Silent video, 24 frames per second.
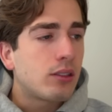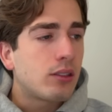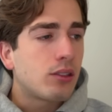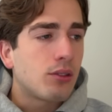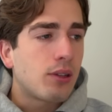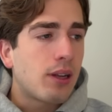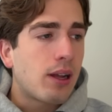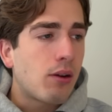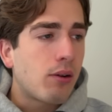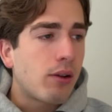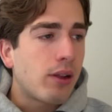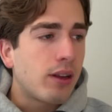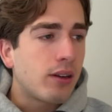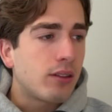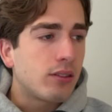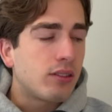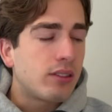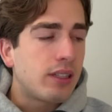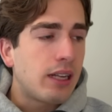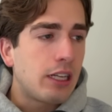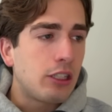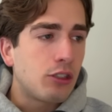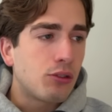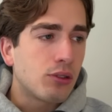So now here it's
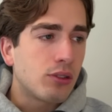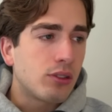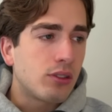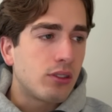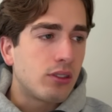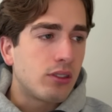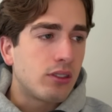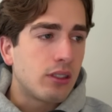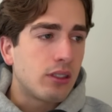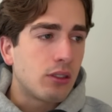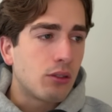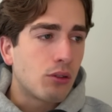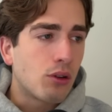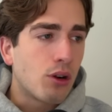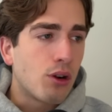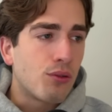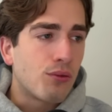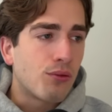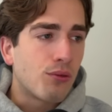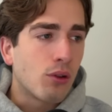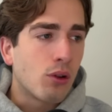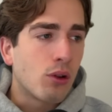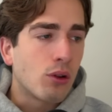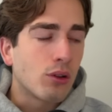dangerous to still go
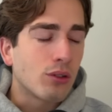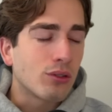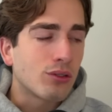for long.